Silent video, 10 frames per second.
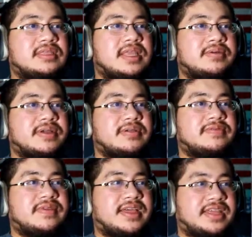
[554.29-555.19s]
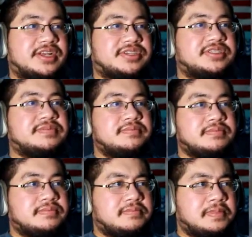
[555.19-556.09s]
There we go. Find the agents!
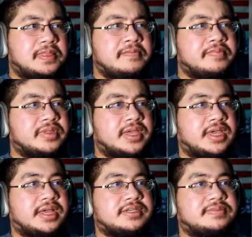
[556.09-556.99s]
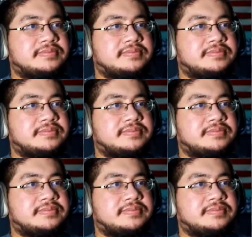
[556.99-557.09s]
And...